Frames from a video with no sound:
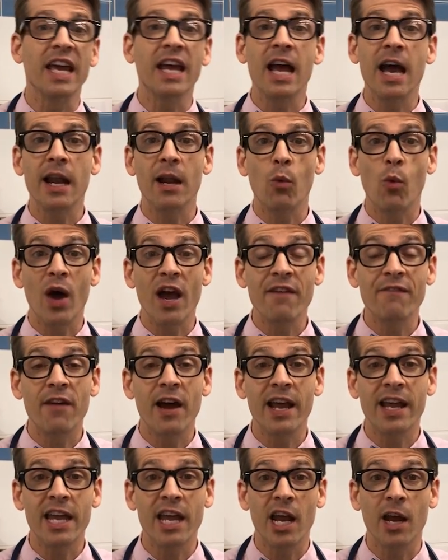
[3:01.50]
They got a
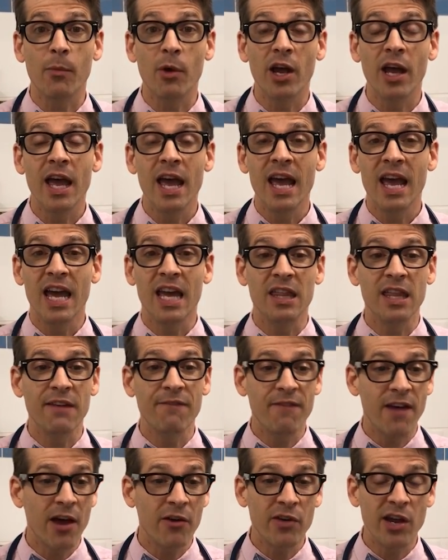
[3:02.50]
Wi-Fi camera and they
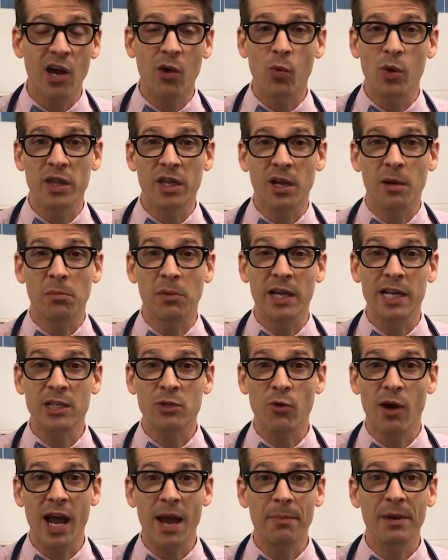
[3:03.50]
found out when the complaints
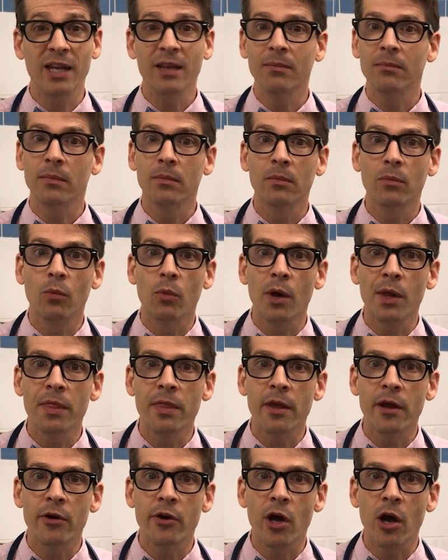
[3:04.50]
were happening, it
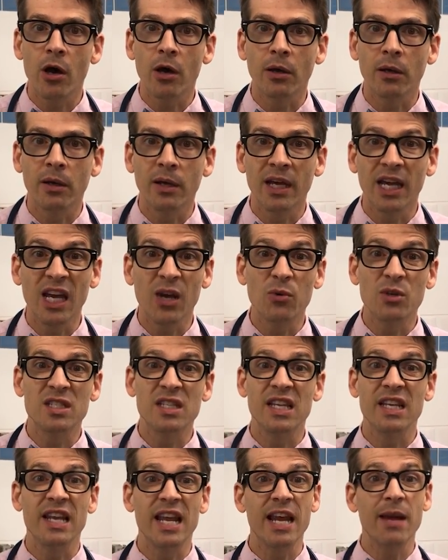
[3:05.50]
wasn't their dog. It was
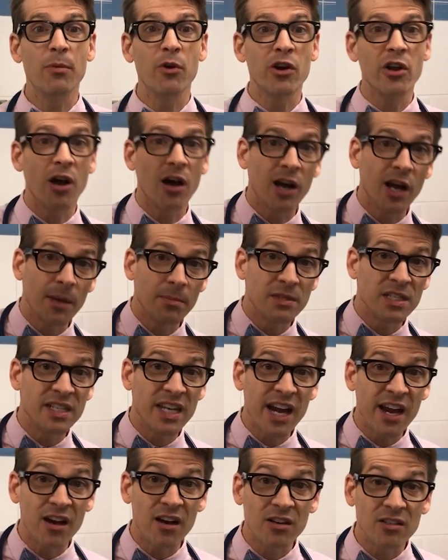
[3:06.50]
the neighbor dog
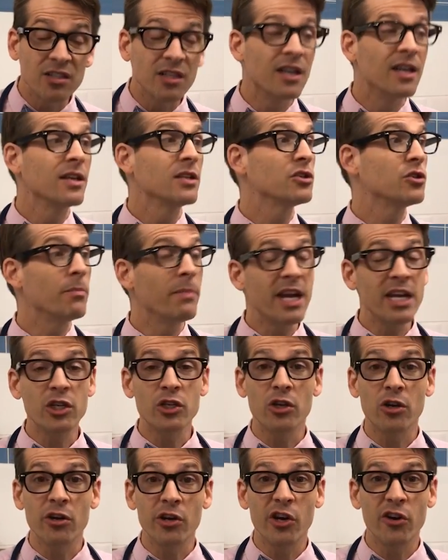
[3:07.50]
upstairs. So make
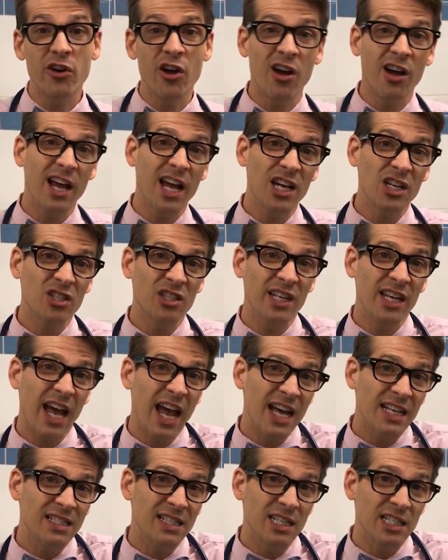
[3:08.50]
sure your dog actually
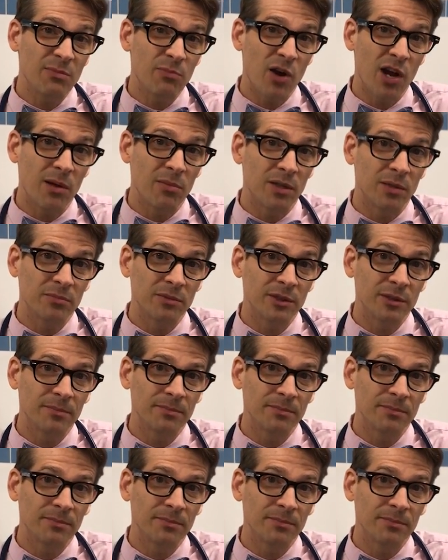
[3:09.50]
has these problems.